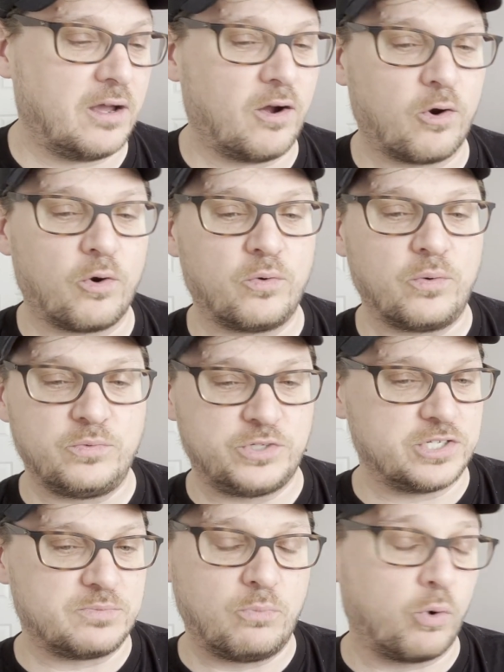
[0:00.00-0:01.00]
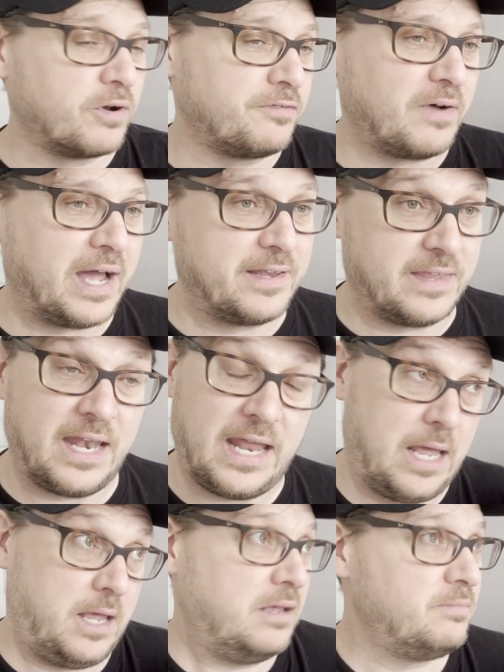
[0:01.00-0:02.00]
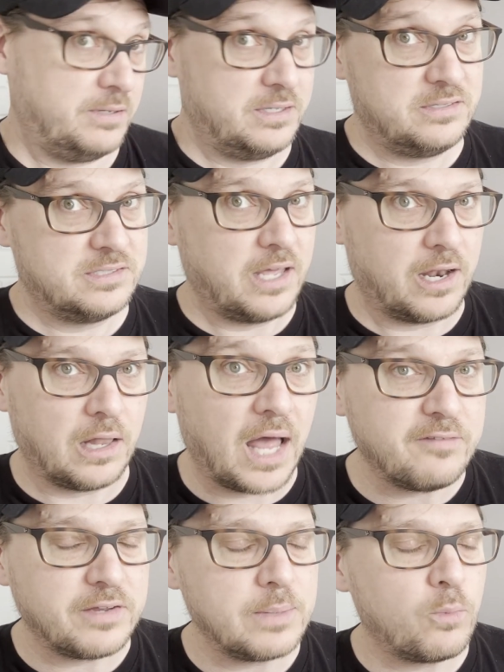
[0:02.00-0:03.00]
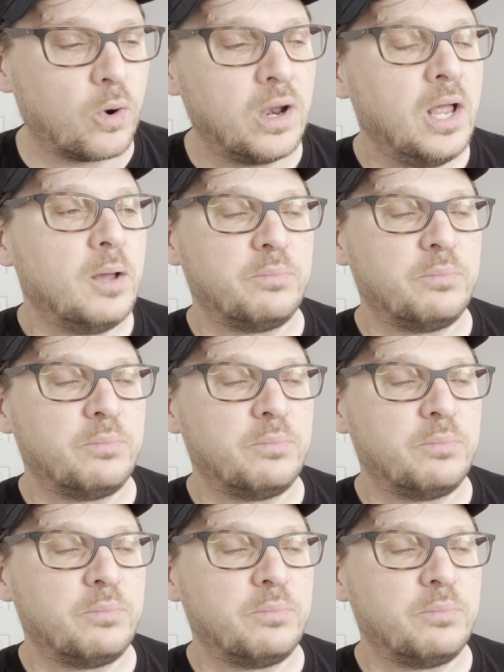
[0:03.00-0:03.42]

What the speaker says: are just mortified that A, he's not alive anymore,